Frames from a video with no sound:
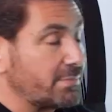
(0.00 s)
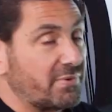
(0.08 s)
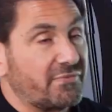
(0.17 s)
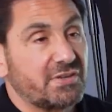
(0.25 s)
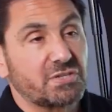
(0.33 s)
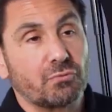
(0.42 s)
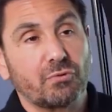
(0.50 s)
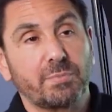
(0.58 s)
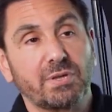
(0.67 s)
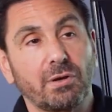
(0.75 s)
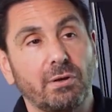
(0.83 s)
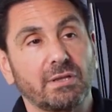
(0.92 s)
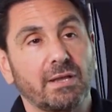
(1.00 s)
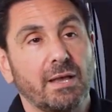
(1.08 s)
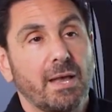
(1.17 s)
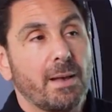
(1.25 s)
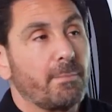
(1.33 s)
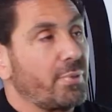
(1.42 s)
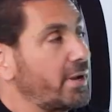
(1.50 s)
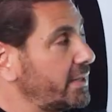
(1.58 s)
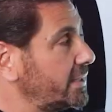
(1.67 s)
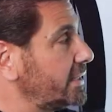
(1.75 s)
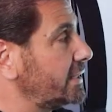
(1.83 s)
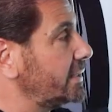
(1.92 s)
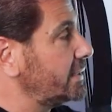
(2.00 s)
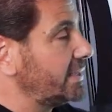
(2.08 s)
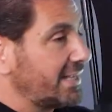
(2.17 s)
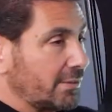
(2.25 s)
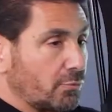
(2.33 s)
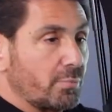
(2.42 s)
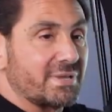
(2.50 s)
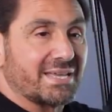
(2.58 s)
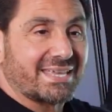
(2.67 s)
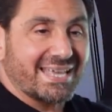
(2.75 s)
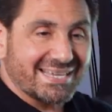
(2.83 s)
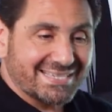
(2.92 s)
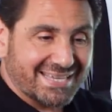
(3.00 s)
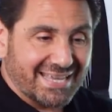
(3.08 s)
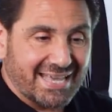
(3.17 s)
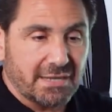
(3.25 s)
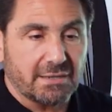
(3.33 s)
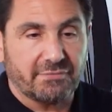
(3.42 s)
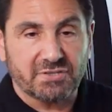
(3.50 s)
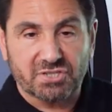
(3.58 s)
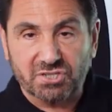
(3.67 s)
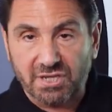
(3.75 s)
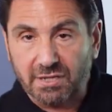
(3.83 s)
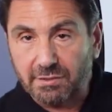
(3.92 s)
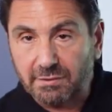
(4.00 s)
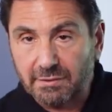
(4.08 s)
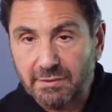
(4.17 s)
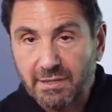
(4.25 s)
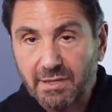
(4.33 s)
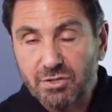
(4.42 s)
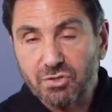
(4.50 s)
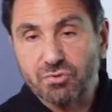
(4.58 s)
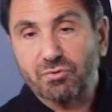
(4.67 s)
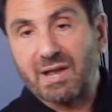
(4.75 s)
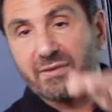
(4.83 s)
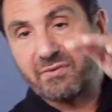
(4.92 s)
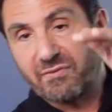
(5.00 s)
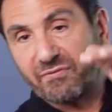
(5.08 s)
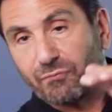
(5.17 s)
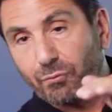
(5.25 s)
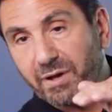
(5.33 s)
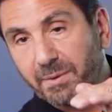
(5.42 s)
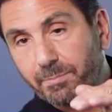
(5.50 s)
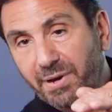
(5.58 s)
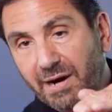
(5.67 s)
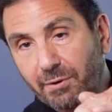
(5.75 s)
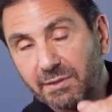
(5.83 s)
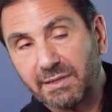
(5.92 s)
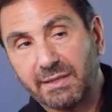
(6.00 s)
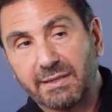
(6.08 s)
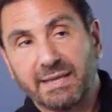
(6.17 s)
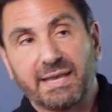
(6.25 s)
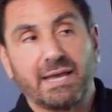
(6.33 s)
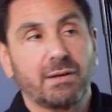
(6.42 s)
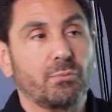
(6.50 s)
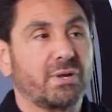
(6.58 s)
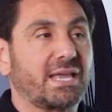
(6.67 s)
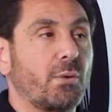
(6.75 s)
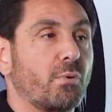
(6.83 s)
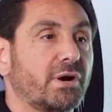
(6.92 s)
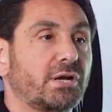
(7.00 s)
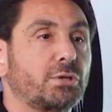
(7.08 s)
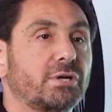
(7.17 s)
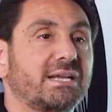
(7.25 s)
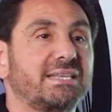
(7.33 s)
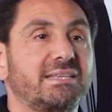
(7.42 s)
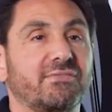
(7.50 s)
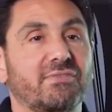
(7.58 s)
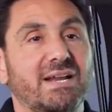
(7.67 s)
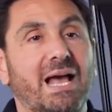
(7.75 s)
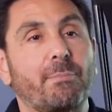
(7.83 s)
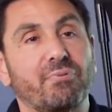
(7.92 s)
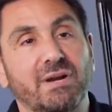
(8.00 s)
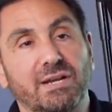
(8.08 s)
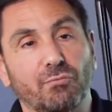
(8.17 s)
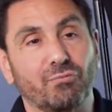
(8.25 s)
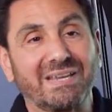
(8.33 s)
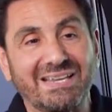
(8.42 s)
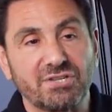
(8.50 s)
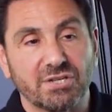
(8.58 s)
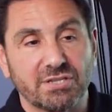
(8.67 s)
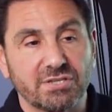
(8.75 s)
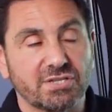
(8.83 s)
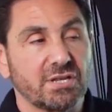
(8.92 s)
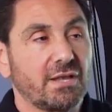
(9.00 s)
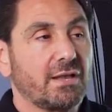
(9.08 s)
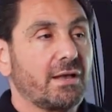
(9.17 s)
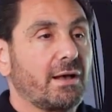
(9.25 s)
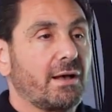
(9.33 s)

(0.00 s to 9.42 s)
of Professor Rubiola, but it will be a cascade of a single driving 4 in parallel. And again, we're going to look at different operating regions,